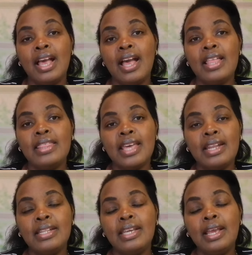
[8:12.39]
And
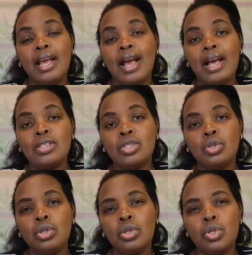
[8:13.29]
then they ask
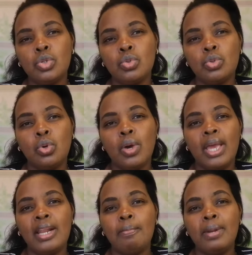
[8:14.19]
you to go
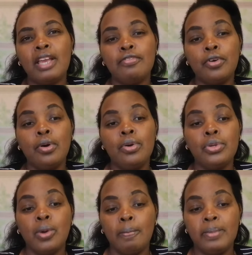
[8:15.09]
and apply for
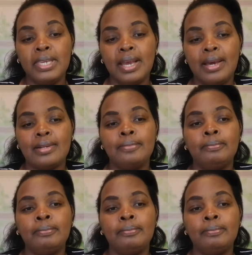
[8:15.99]
your PR.